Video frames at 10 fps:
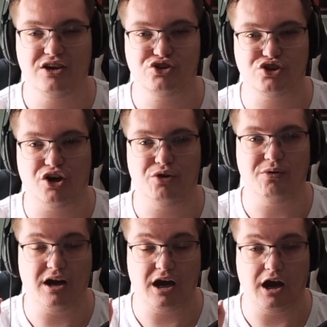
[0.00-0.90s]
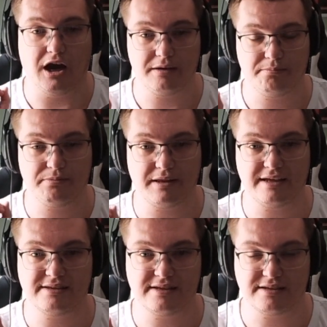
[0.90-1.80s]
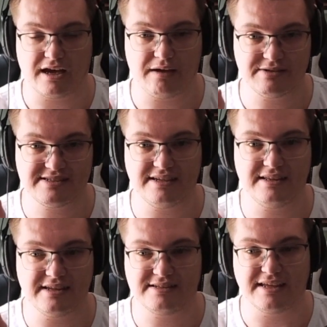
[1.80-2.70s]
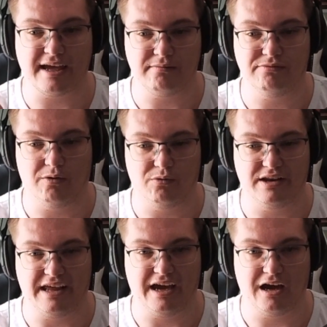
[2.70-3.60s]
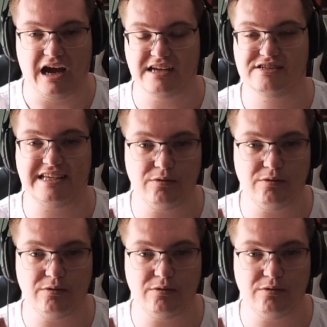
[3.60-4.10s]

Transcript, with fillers: so i played i haven't seen this game for one here i see